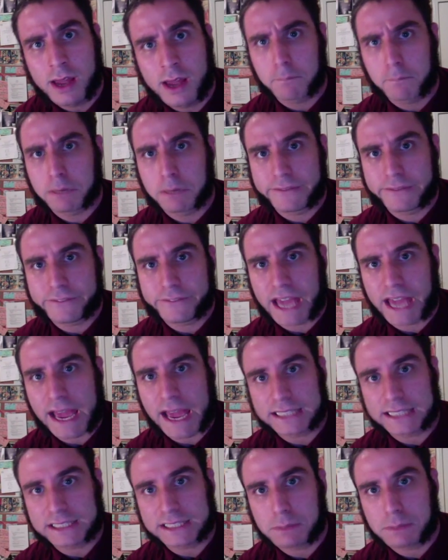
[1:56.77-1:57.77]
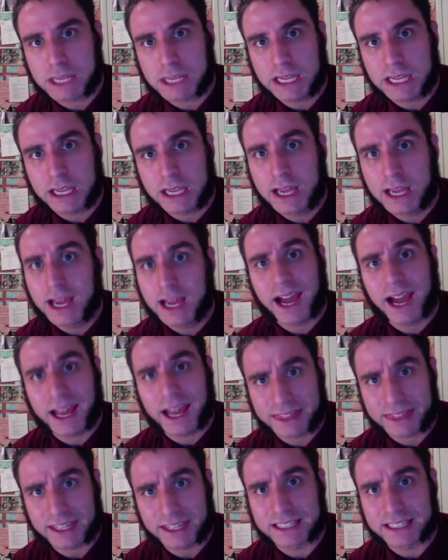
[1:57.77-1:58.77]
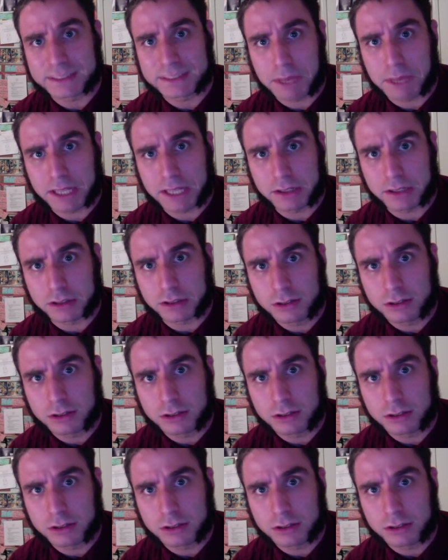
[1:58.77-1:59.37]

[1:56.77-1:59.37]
but if you ask me, I think it's better.